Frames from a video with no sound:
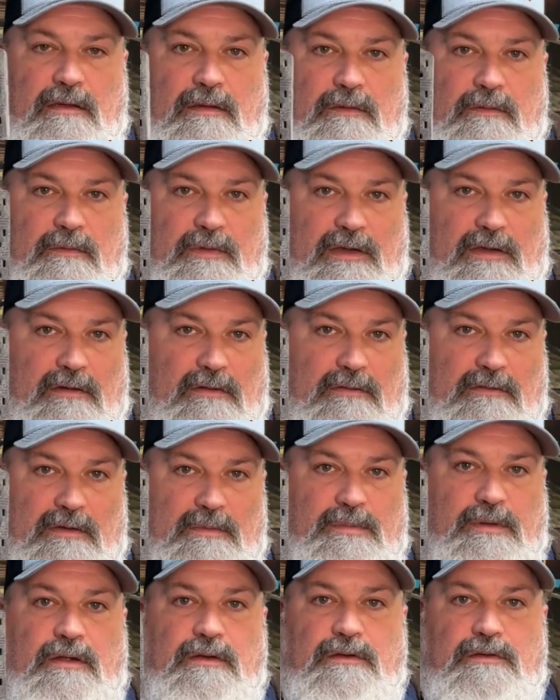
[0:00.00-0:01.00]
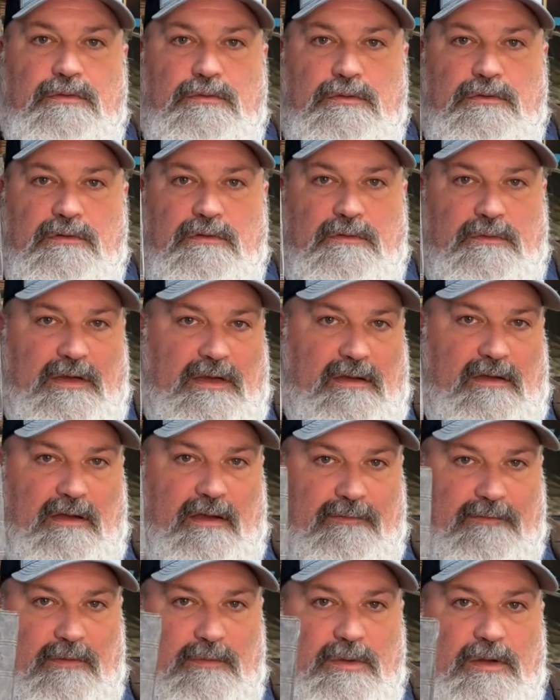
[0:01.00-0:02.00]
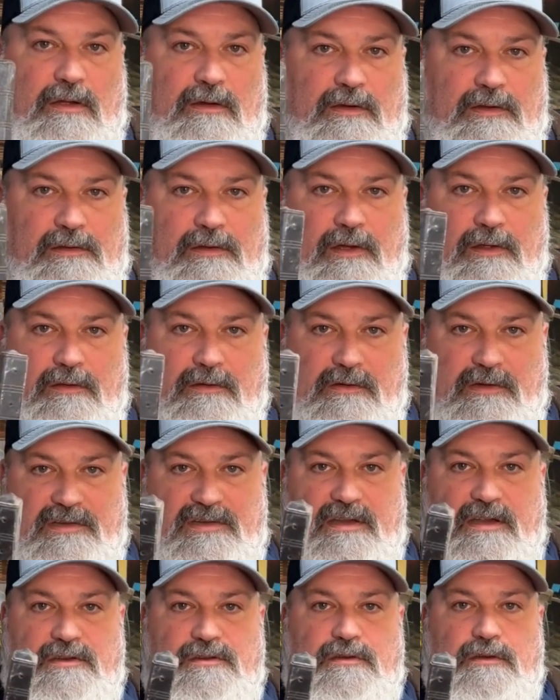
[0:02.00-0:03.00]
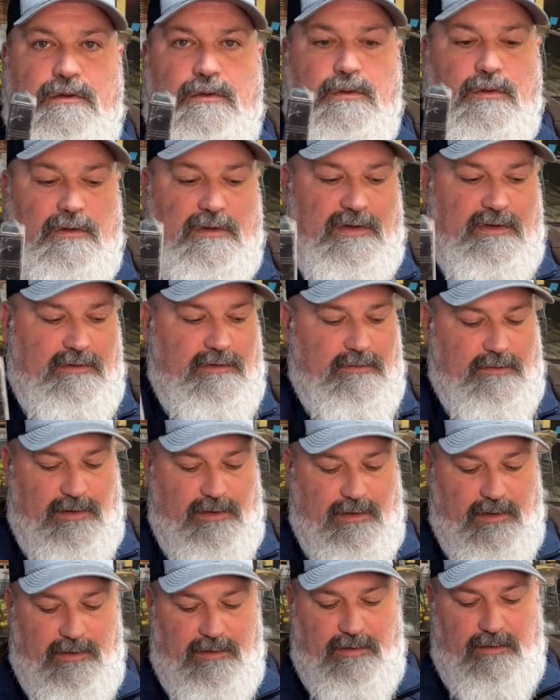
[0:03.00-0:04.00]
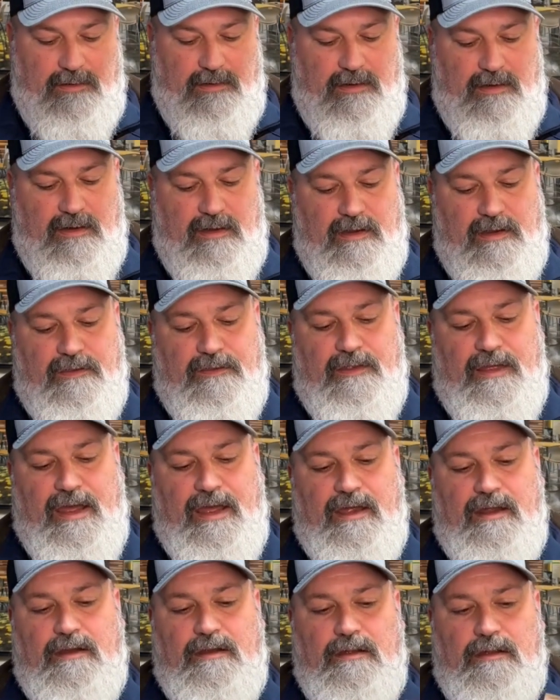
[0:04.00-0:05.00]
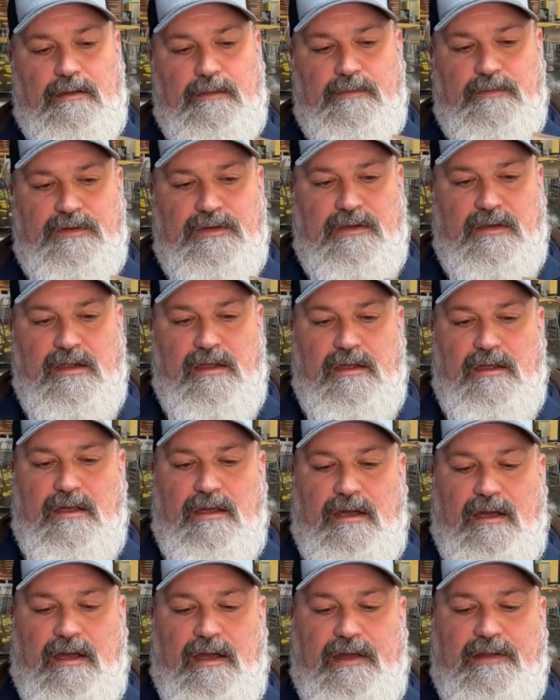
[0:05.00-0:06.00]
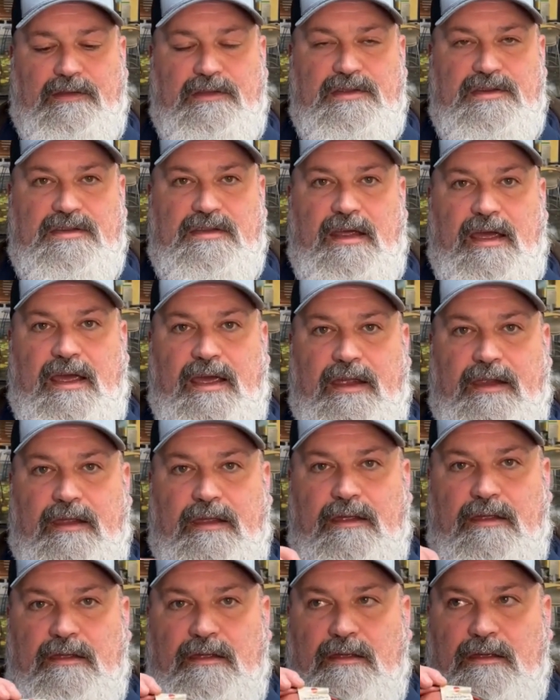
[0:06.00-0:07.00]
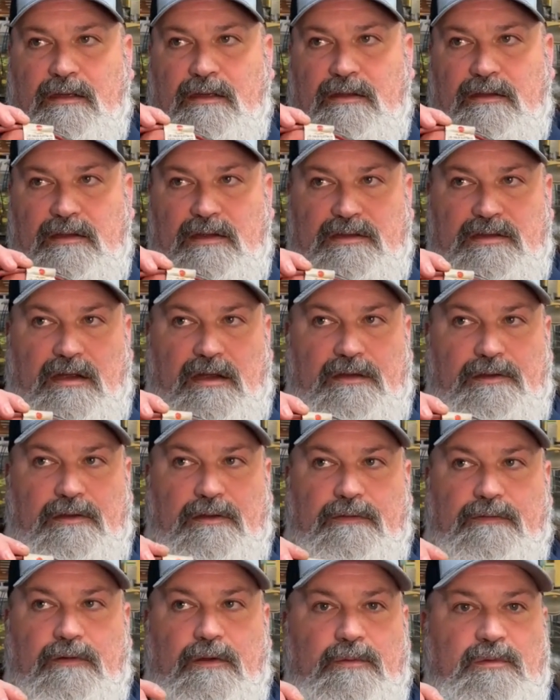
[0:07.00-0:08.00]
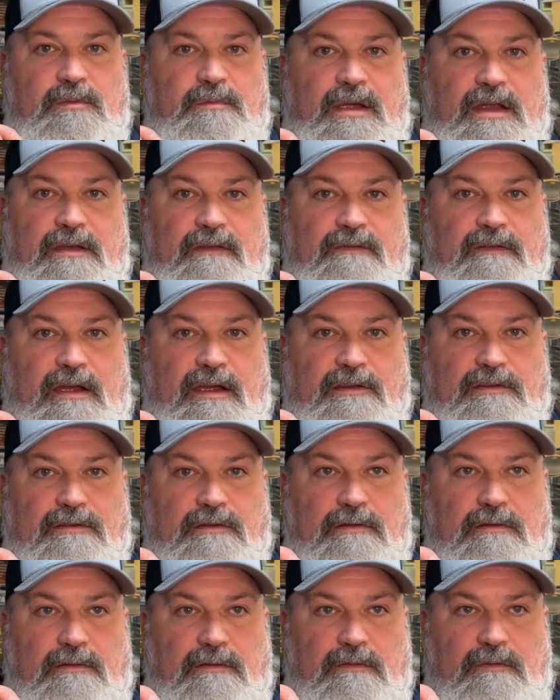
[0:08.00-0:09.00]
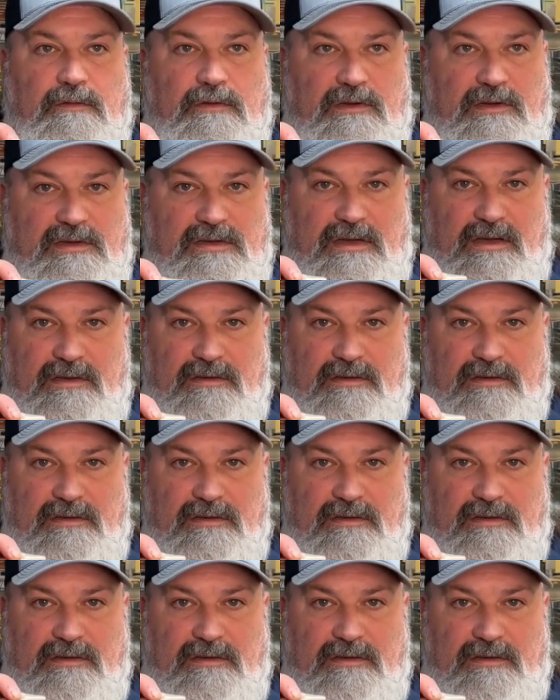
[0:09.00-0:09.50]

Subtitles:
We can only plug tools. We can never plug another extension cord into another, and that comes on this tag that's on here from the manufacturer, where it says